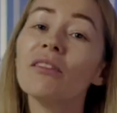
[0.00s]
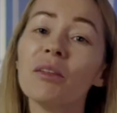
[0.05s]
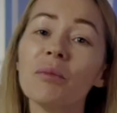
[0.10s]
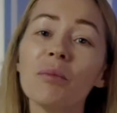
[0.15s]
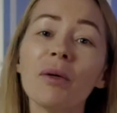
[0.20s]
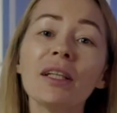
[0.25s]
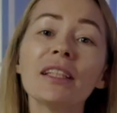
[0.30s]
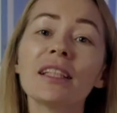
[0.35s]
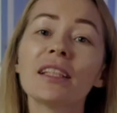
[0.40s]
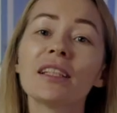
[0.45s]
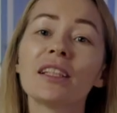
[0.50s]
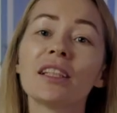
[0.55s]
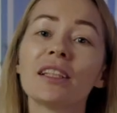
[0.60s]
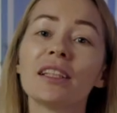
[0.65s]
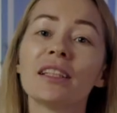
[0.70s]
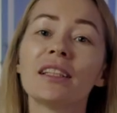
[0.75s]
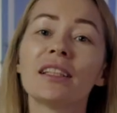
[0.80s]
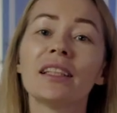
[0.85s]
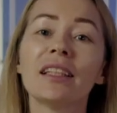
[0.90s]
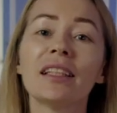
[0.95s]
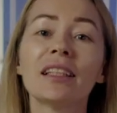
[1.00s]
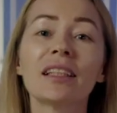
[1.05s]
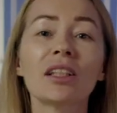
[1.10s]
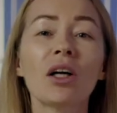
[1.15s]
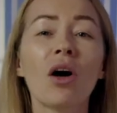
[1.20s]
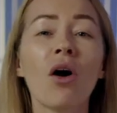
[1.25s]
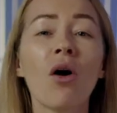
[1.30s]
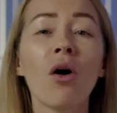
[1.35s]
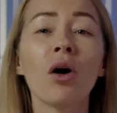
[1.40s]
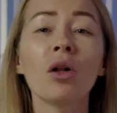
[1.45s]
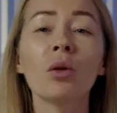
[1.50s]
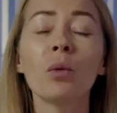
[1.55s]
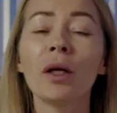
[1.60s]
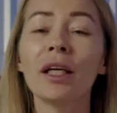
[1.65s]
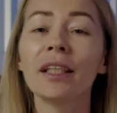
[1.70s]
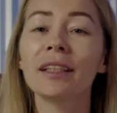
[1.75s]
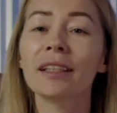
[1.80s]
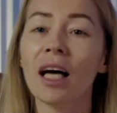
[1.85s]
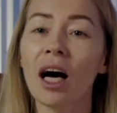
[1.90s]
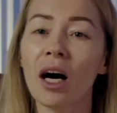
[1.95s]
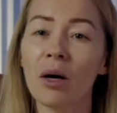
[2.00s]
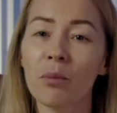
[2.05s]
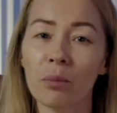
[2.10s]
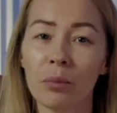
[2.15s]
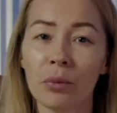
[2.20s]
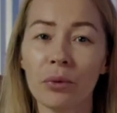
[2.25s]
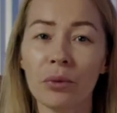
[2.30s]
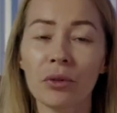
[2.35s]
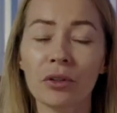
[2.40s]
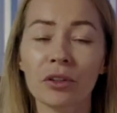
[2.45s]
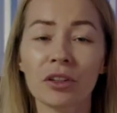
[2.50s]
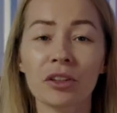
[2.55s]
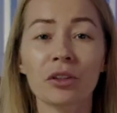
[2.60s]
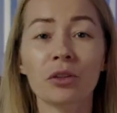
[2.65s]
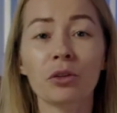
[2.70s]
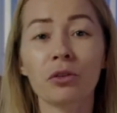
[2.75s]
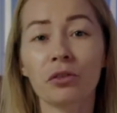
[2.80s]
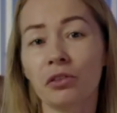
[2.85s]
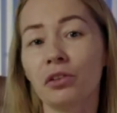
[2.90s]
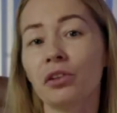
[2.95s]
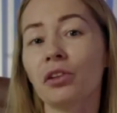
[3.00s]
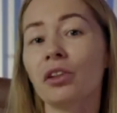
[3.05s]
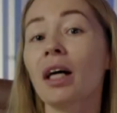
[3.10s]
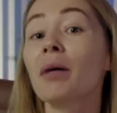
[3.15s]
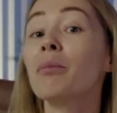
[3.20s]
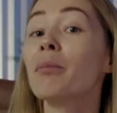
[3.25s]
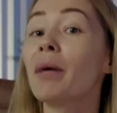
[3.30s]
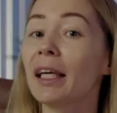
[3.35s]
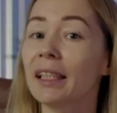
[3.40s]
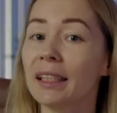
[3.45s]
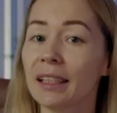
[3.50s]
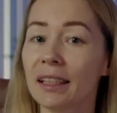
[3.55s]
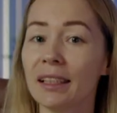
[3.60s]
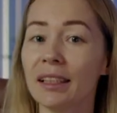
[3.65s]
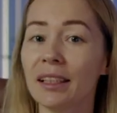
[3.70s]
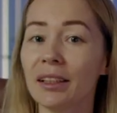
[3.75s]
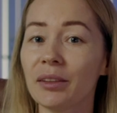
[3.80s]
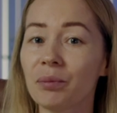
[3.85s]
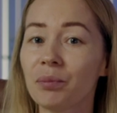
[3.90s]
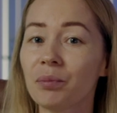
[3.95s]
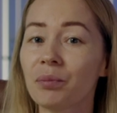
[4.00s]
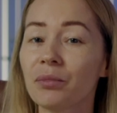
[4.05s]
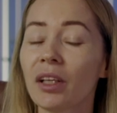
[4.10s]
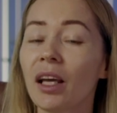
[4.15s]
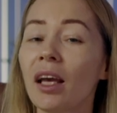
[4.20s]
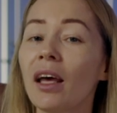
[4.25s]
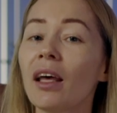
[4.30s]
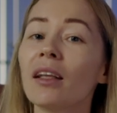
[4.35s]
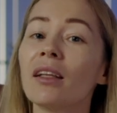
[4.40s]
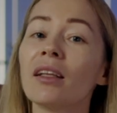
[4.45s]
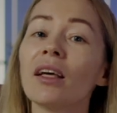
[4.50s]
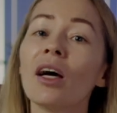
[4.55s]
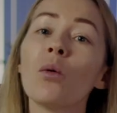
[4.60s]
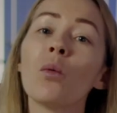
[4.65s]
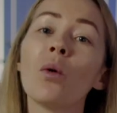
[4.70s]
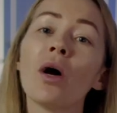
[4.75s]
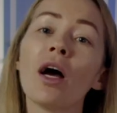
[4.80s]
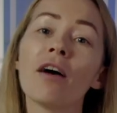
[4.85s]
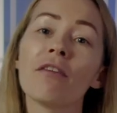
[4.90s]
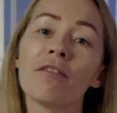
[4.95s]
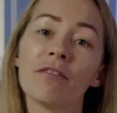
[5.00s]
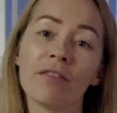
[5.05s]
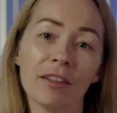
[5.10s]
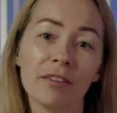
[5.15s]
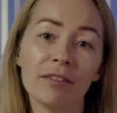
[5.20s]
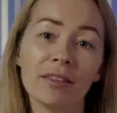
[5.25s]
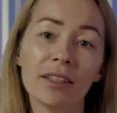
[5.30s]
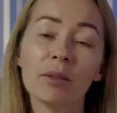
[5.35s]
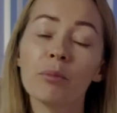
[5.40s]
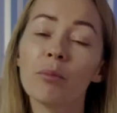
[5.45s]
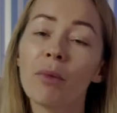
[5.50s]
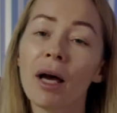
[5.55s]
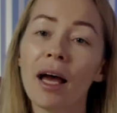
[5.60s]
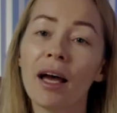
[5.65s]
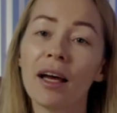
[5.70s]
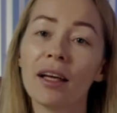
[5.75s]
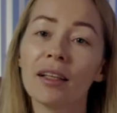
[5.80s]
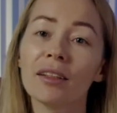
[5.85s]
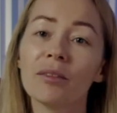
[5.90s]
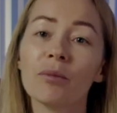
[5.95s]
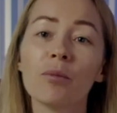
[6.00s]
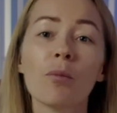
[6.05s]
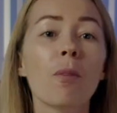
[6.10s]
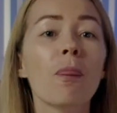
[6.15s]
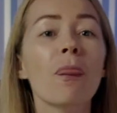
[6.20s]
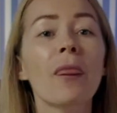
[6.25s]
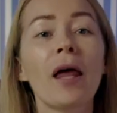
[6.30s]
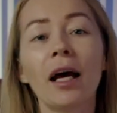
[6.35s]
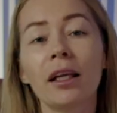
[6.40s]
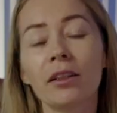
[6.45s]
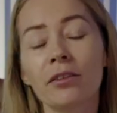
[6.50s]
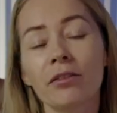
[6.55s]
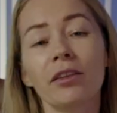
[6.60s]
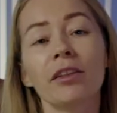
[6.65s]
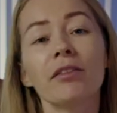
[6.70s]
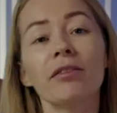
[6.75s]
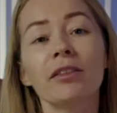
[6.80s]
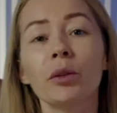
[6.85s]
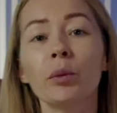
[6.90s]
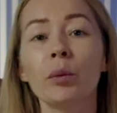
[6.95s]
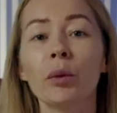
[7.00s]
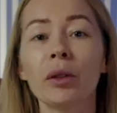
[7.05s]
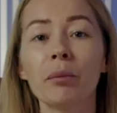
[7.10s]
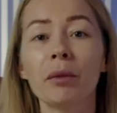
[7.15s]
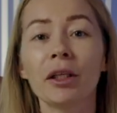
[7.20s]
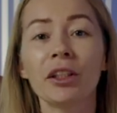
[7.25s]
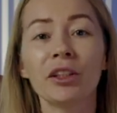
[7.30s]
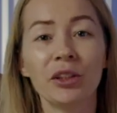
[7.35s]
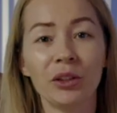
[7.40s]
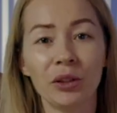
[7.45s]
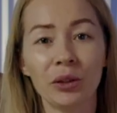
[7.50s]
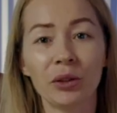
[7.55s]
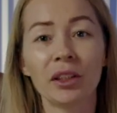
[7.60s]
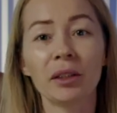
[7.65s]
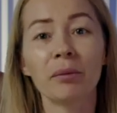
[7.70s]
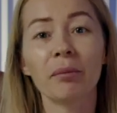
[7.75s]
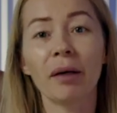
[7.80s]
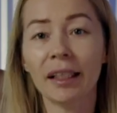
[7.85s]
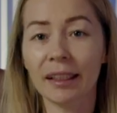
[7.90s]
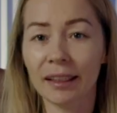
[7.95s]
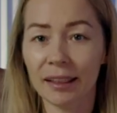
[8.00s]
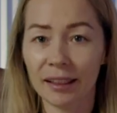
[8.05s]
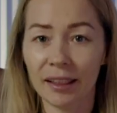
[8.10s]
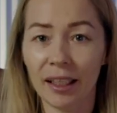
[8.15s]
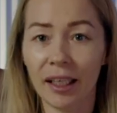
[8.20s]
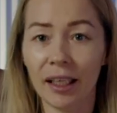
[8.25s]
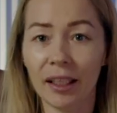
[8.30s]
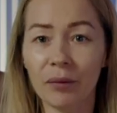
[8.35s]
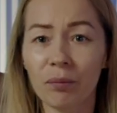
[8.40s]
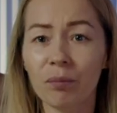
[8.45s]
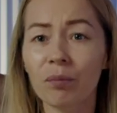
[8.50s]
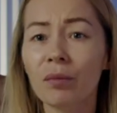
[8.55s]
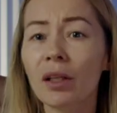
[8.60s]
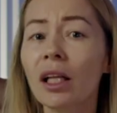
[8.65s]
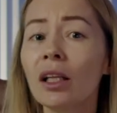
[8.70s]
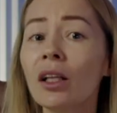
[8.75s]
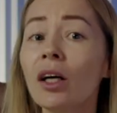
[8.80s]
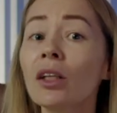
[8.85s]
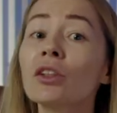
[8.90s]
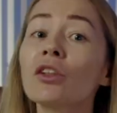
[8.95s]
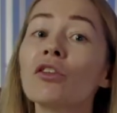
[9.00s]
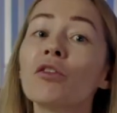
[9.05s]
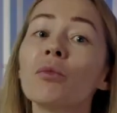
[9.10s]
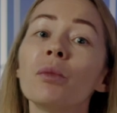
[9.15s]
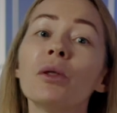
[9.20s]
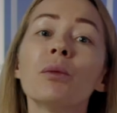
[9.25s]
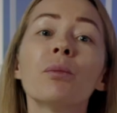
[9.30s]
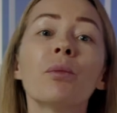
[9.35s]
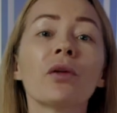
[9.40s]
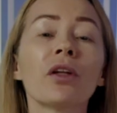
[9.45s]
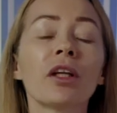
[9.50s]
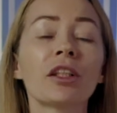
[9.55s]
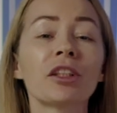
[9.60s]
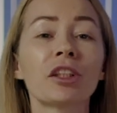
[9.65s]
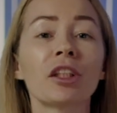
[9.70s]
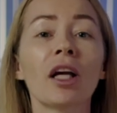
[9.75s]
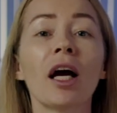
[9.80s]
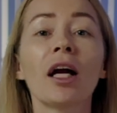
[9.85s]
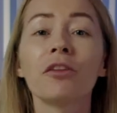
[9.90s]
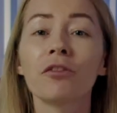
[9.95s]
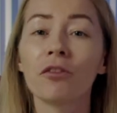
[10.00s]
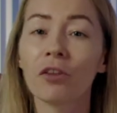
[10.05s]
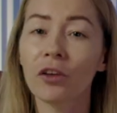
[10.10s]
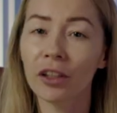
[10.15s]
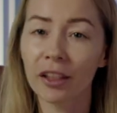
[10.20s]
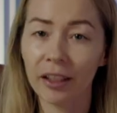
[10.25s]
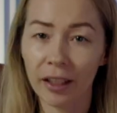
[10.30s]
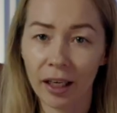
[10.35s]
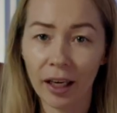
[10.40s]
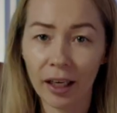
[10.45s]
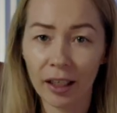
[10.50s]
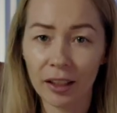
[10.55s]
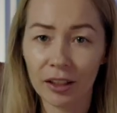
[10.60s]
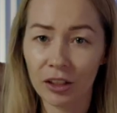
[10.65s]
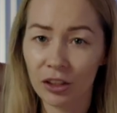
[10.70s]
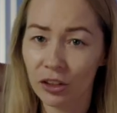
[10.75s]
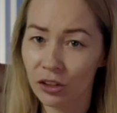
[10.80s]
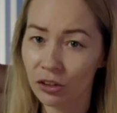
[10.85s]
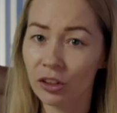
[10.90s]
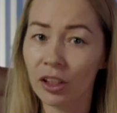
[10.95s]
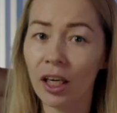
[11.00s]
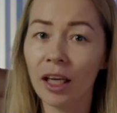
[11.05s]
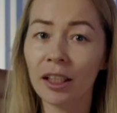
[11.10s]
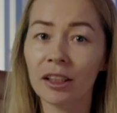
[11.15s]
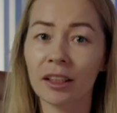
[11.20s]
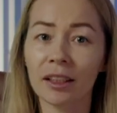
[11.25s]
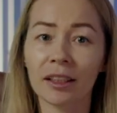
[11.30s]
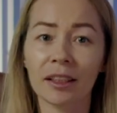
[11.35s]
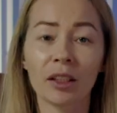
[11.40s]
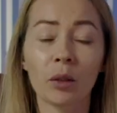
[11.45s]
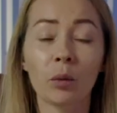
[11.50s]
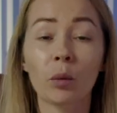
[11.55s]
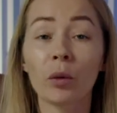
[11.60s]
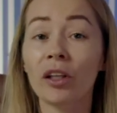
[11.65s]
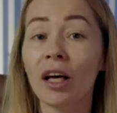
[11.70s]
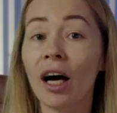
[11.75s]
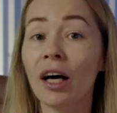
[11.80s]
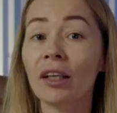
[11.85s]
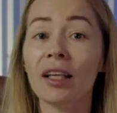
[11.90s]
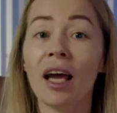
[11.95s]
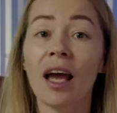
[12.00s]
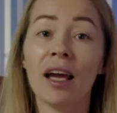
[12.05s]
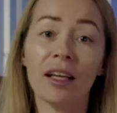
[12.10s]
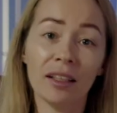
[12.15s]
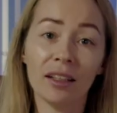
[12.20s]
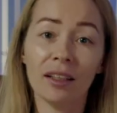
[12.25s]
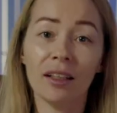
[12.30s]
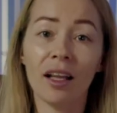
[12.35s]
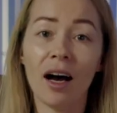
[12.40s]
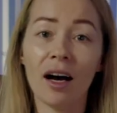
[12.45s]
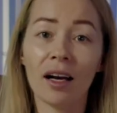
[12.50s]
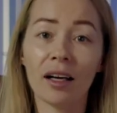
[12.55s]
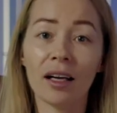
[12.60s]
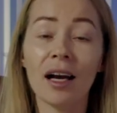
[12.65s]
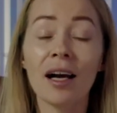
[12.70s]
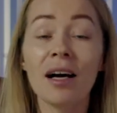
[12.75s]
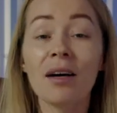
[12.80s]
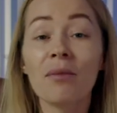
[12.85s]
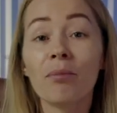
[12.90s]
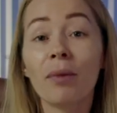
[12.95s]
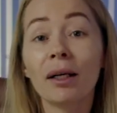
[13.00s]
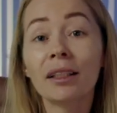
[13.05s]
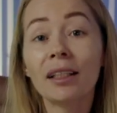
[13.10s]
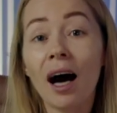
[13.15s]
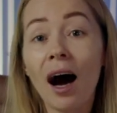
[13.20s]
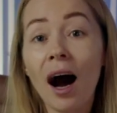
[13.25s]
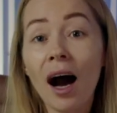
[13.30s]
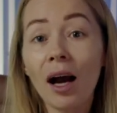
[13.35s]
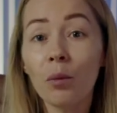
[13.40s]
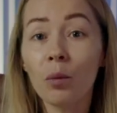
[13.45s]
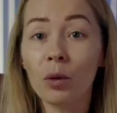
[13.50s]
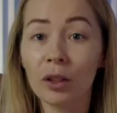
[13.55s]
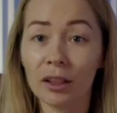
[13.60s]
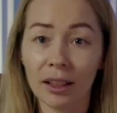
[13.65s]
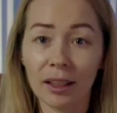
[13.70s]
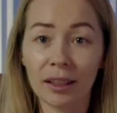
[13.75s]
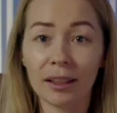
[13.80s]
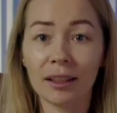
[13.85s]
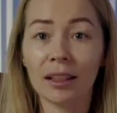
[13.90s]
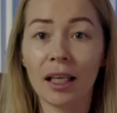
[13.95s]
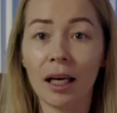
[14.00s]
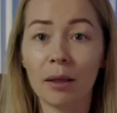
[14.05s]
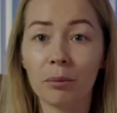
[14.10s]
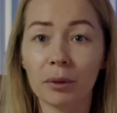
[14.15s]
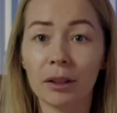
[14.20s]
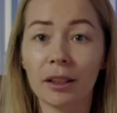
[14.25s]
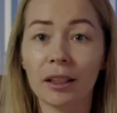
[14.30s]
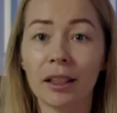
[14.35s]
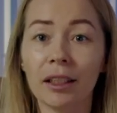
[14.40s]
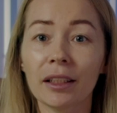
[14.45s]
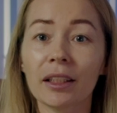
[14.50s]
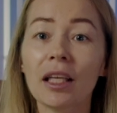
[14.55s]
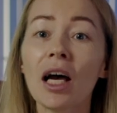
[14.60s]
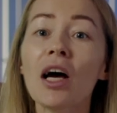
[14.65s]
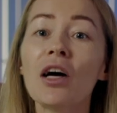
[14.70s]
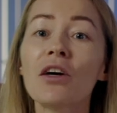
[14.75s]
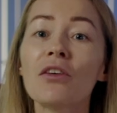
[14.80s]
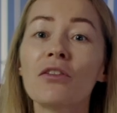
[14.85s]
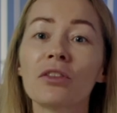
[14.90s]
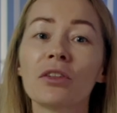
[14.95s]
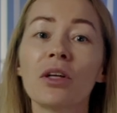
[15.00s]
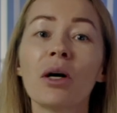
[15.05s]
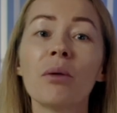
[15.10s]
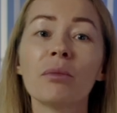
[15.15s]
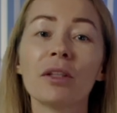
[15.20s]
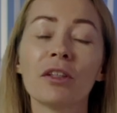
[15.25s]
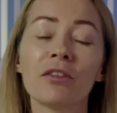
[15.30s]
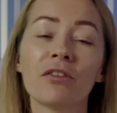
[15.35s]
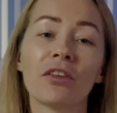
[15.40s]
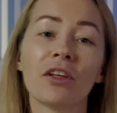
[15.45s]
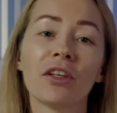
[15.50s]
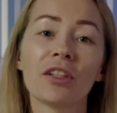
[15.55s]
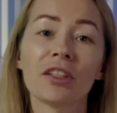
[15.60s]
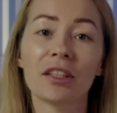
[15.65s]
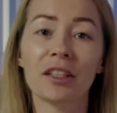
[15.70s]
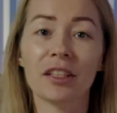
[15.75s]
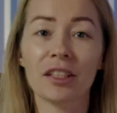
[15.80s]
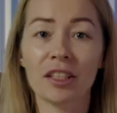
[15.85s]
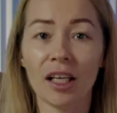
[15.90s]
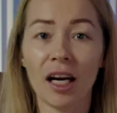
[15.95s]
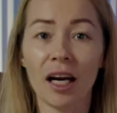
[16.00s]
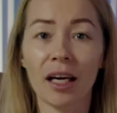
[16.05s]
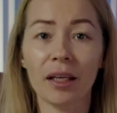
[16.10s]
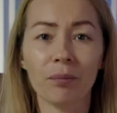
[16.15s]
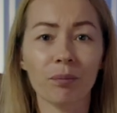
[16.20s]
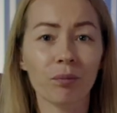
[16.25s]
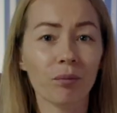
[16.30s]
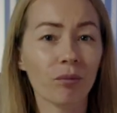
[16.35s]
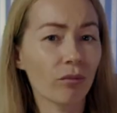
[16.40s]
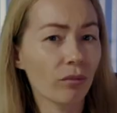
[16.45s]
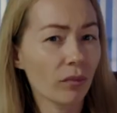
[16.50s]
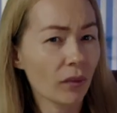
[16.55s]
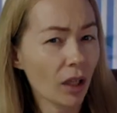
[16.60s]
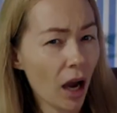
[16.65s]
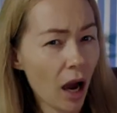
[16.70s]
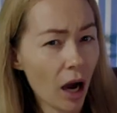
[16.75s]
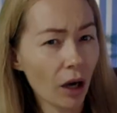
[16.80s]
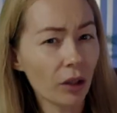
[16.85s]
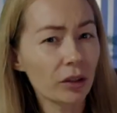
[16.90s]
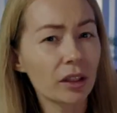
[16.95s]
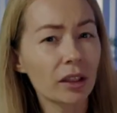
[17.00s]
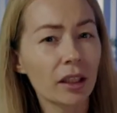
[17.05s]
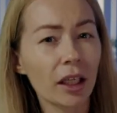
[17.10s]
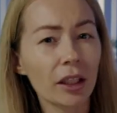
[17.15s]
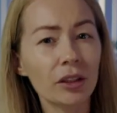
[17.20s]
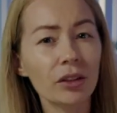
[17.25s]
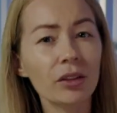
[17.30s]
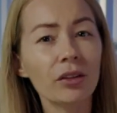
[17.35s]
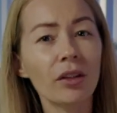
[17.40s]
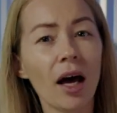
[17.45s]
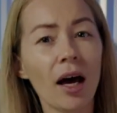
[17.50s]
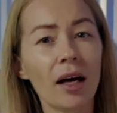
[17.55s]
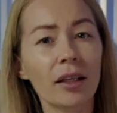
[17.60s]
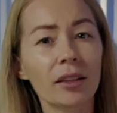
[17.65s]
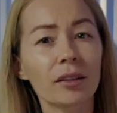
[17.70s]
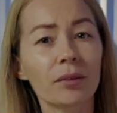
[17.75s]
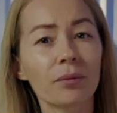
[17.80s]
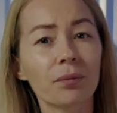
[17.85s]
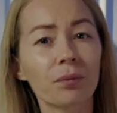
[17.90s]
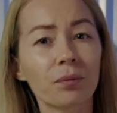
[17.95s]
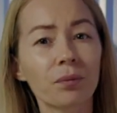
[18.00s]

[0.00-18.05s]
Vipassana retreats always are booked to full capacity. There were 50 men and 50 women during my stay. Lots of people are trying for years to register without any luck, but I was accepted from the first try. How did I do that?